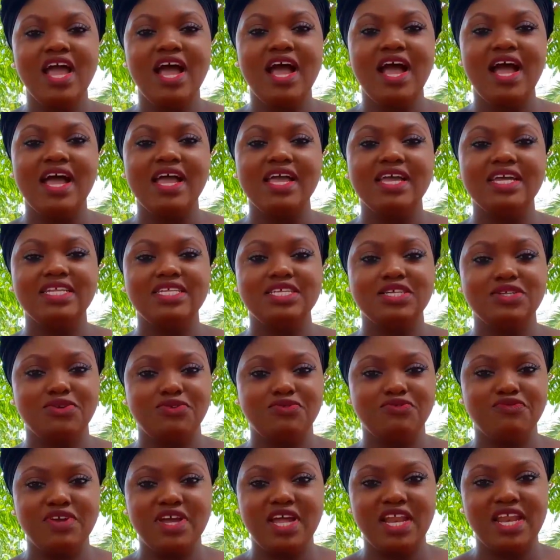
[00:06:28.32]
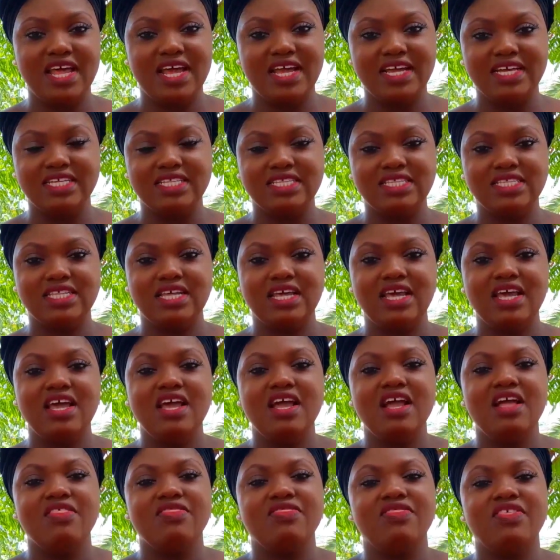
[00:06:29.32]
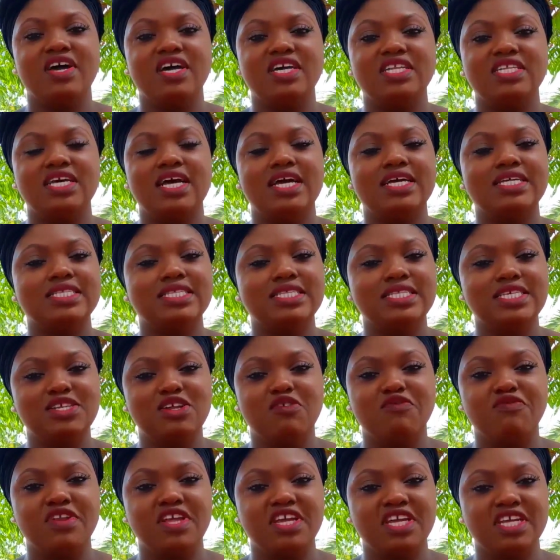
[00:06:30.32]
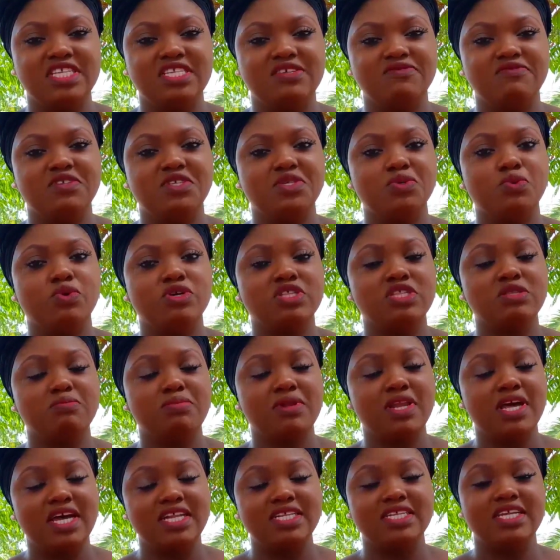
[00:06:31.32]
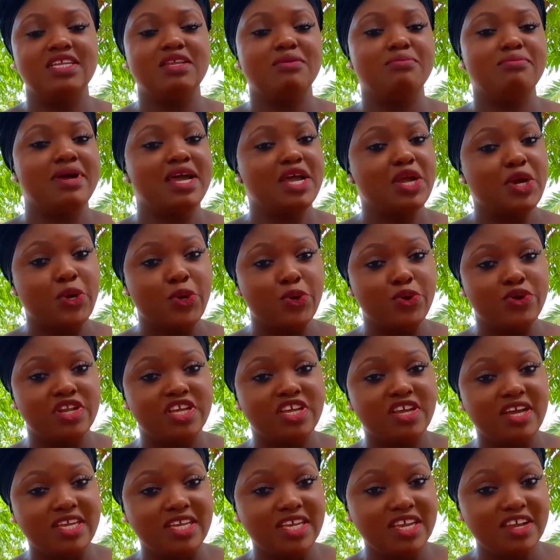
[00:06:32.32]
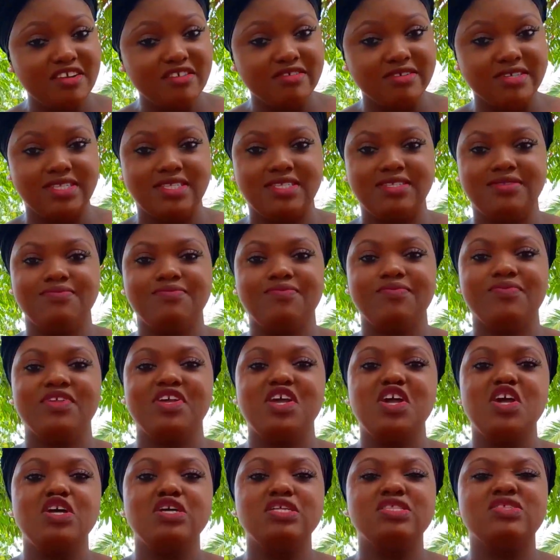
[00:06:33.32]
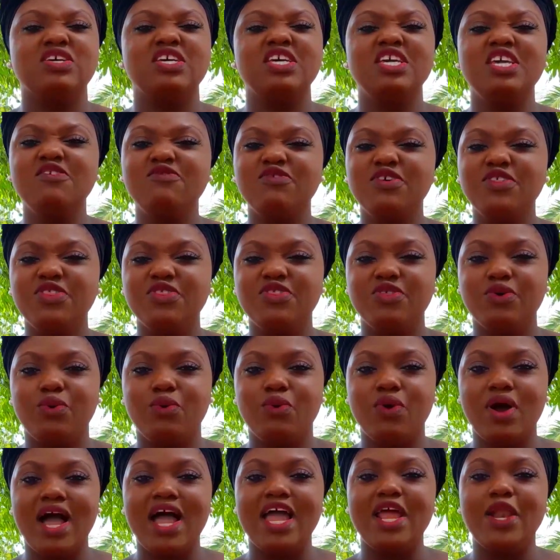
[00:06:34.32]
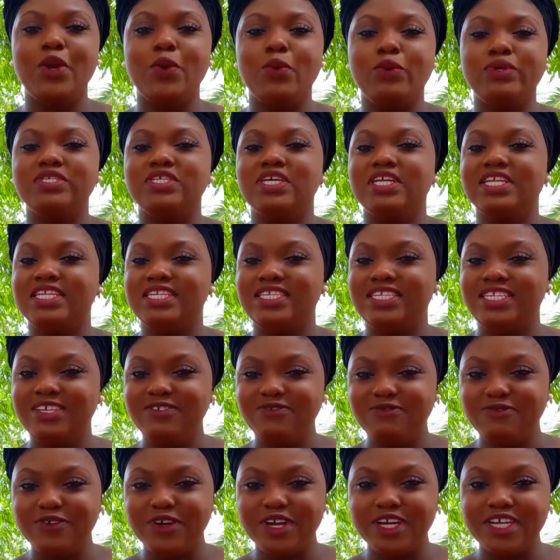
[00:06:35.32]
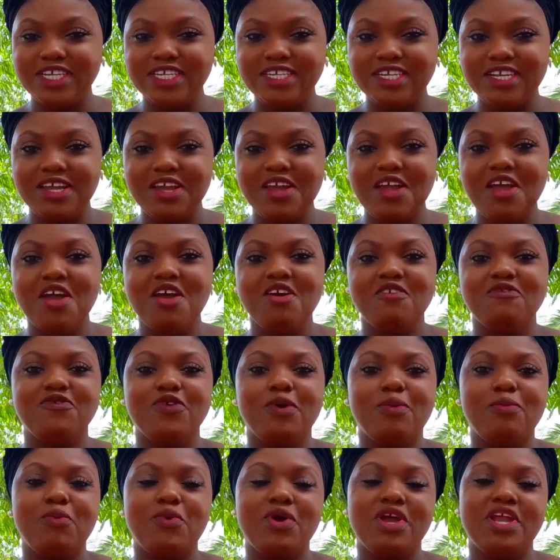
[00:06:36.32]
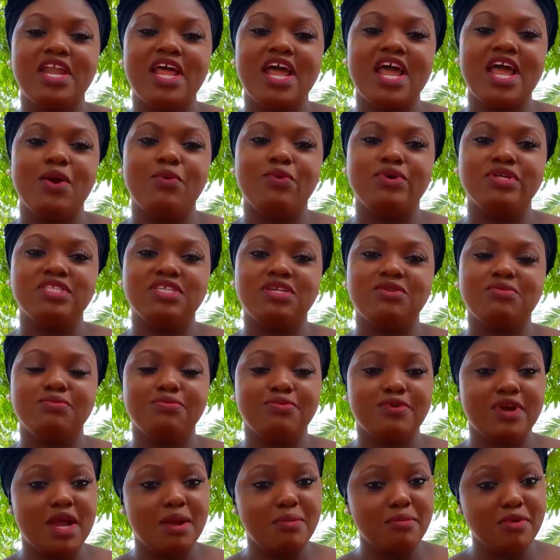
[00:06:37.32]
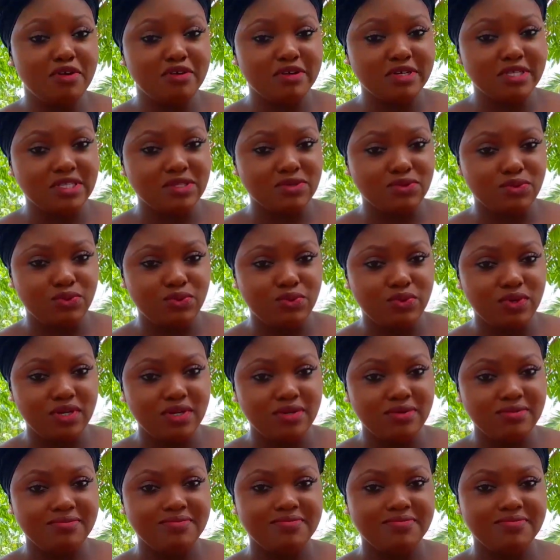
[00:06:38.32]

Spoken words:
I didn't realize that a seed of negativity was planted in my earlier years. So even though I looked different from when I was in primary school,